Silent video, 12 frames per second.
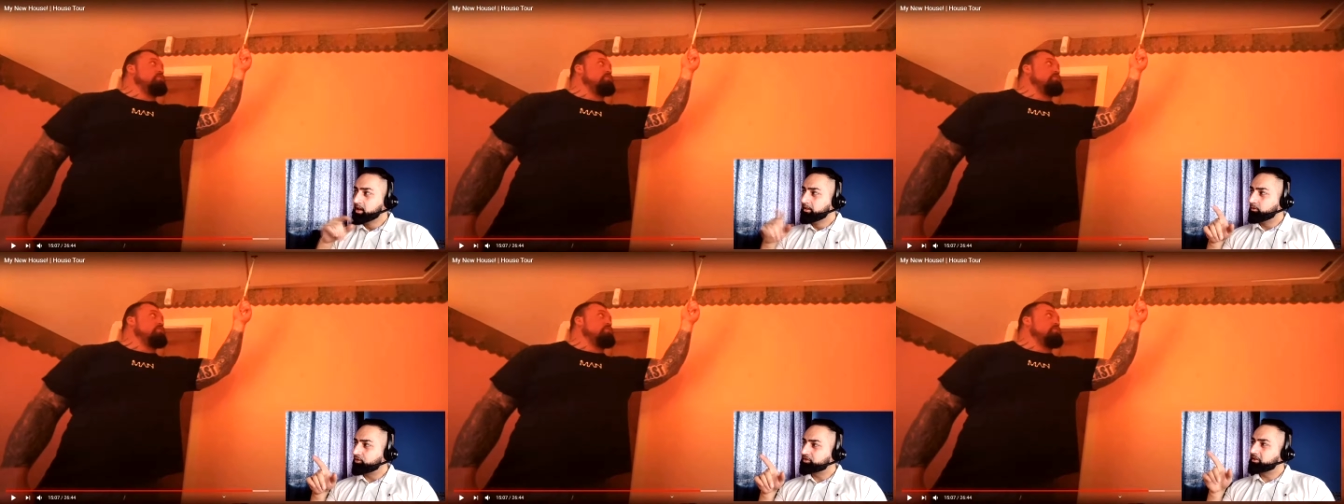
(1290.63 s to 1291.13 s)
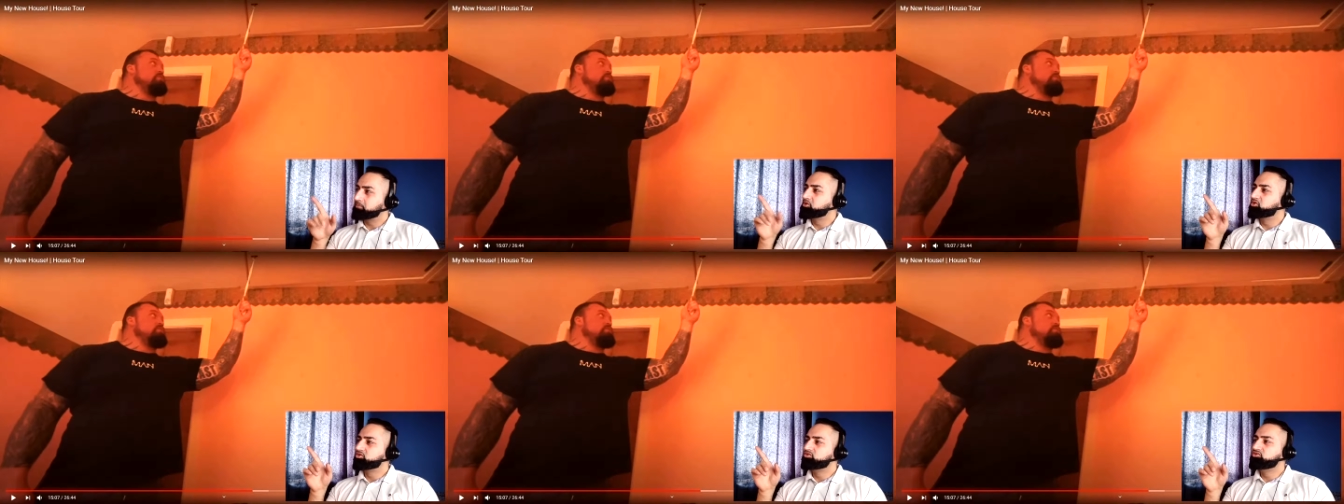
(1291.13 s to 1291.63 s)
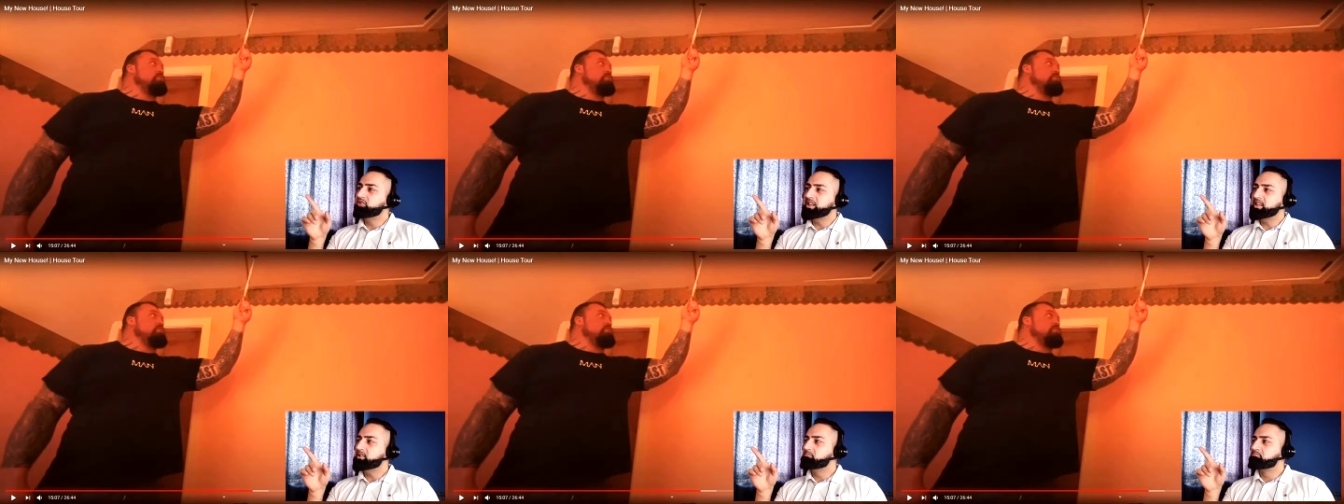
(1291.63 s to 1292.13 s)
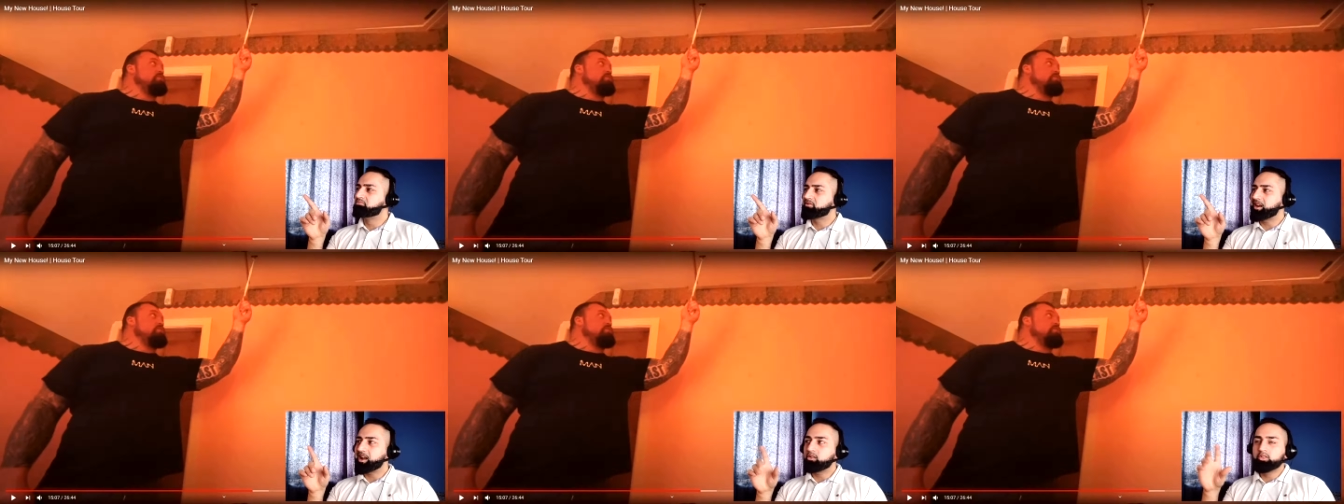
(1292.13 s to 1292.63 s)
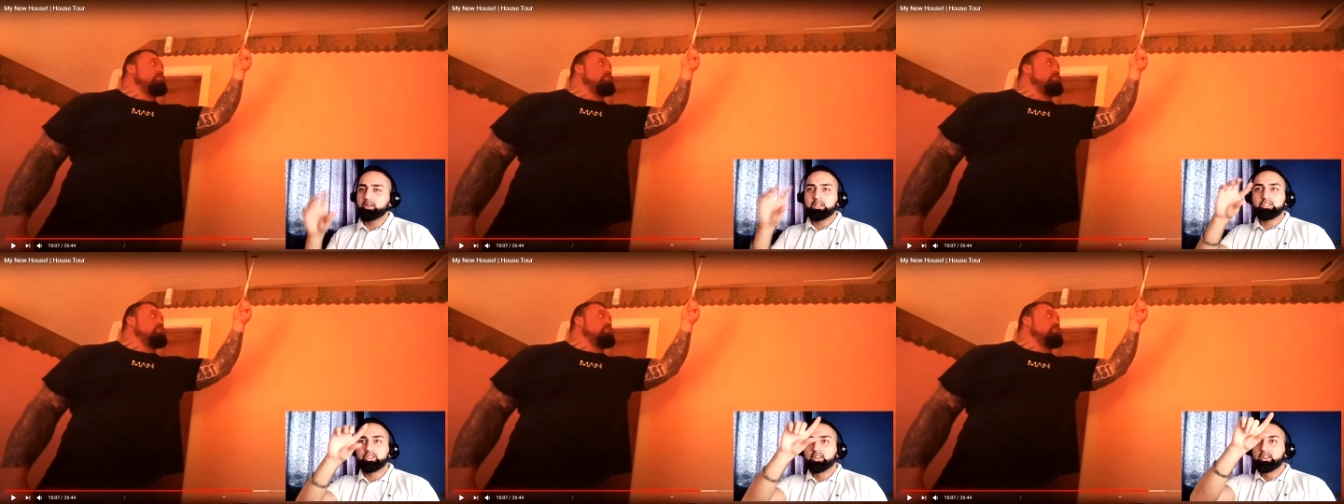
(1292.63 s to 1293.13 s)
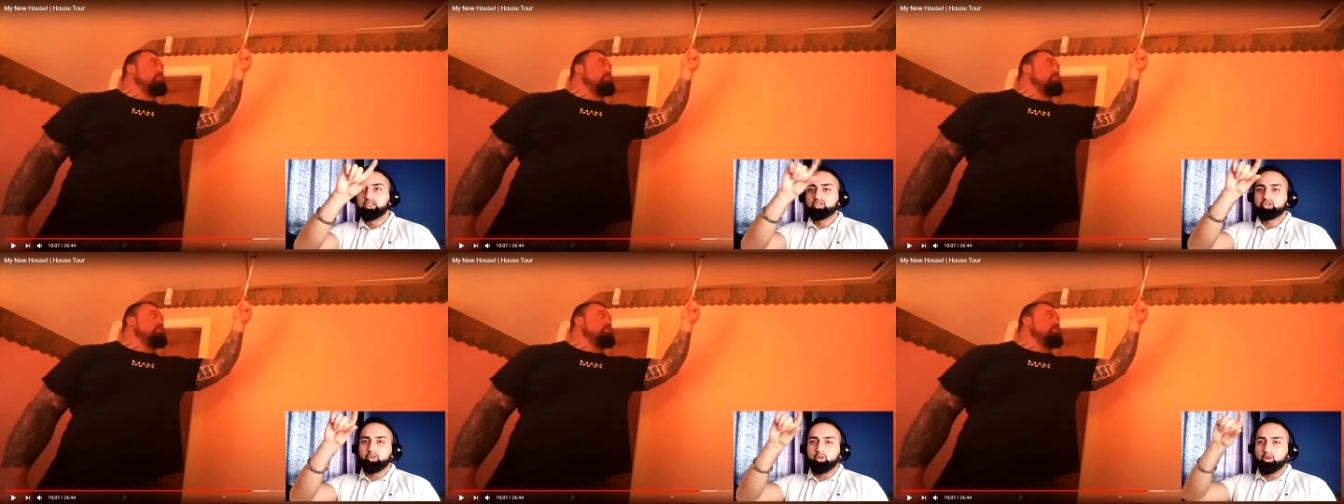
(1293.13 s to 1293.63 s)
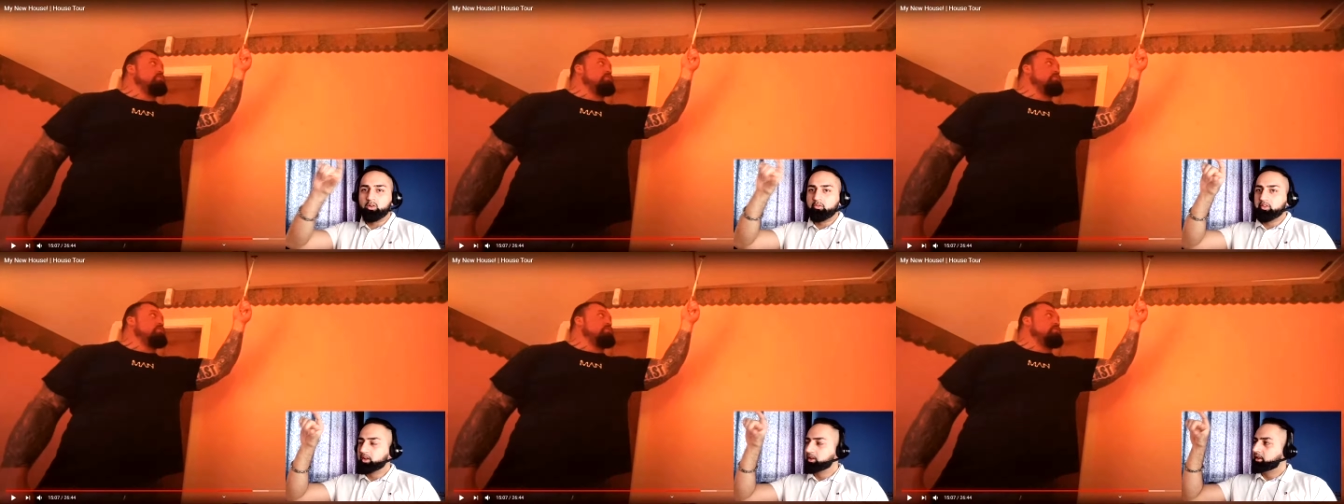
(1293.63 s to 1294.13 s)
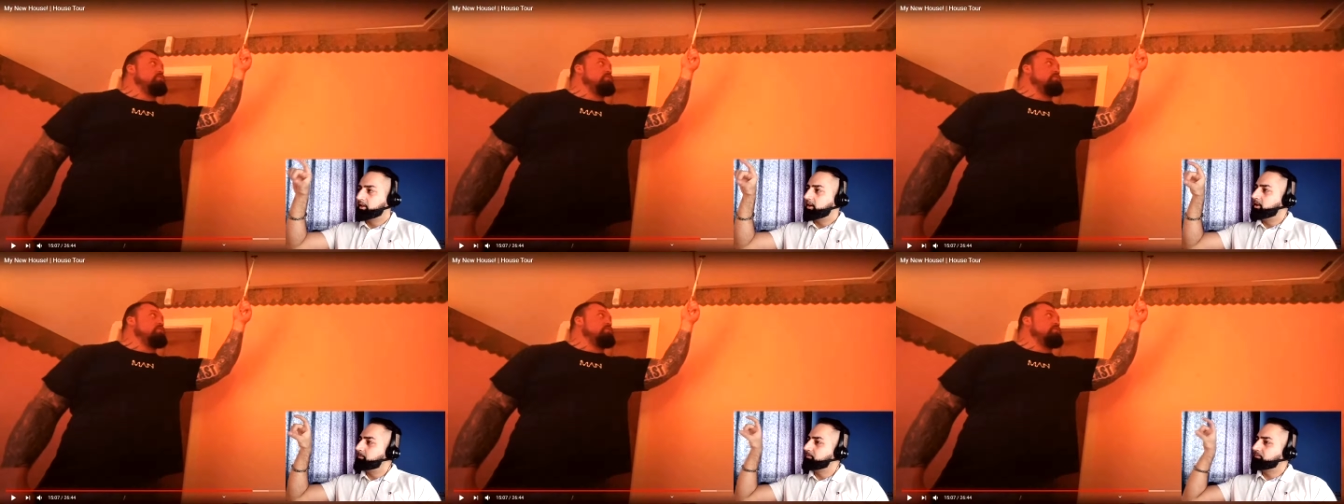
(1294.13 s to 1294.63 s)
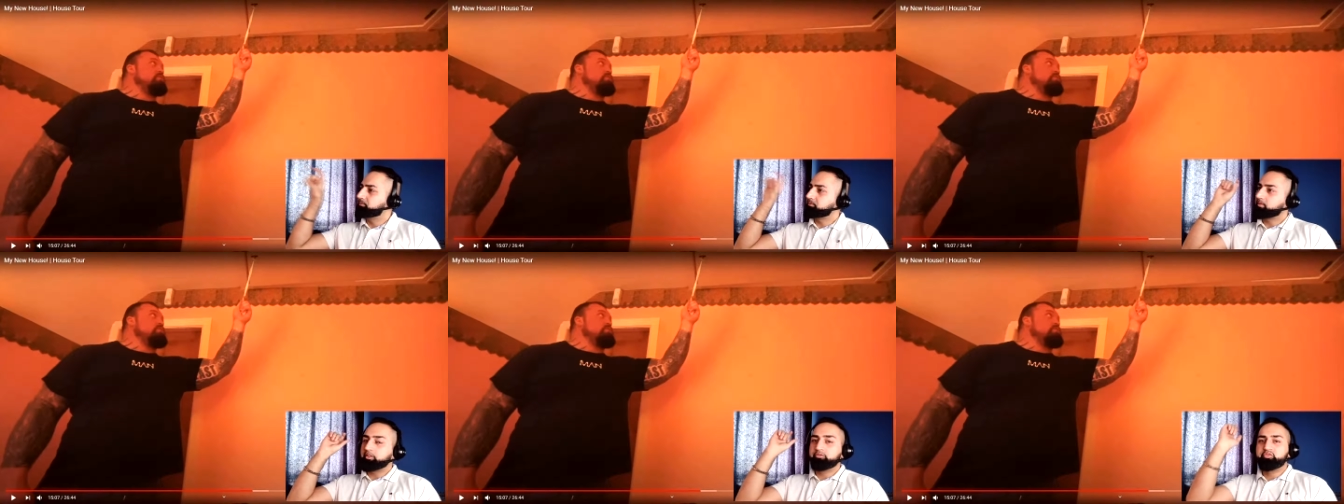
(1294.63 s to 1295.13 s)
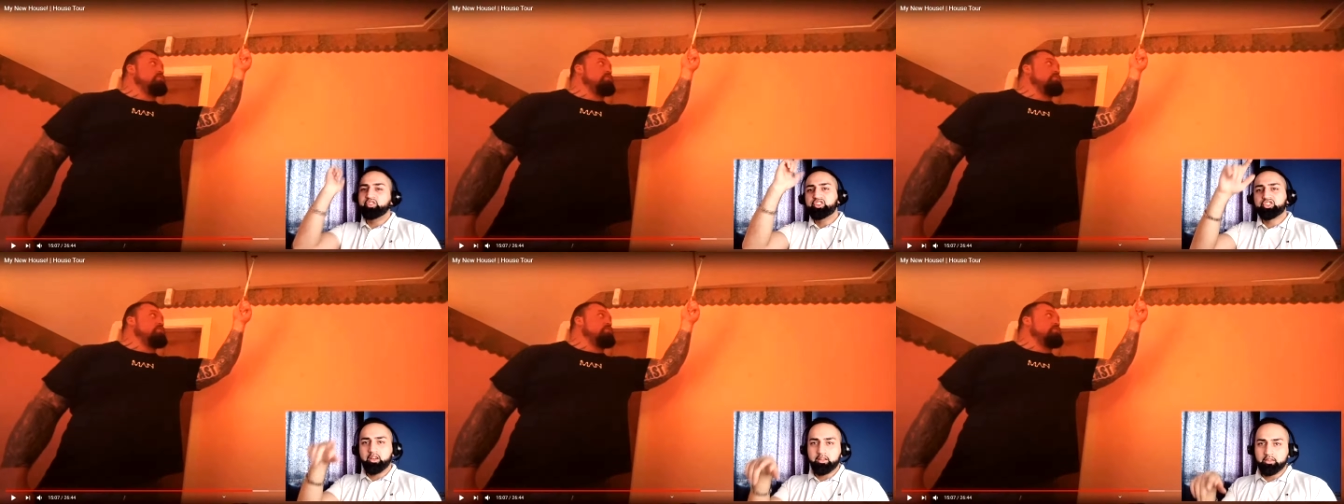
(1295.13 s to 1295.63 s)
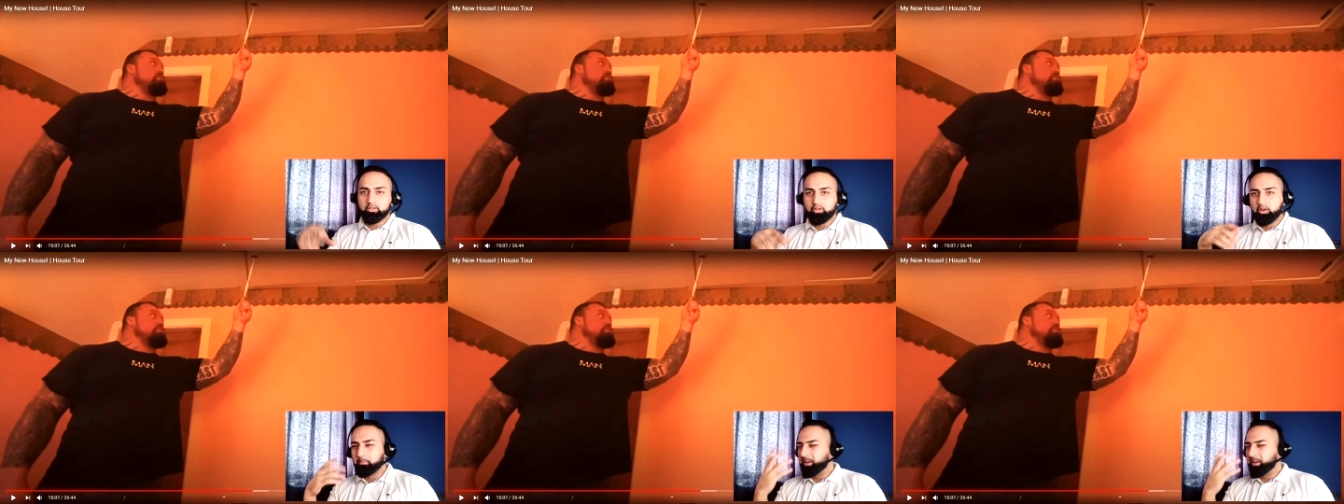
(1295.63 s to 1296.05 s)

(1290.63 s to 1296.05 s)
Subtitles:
with some green brownish sort of feature at the top?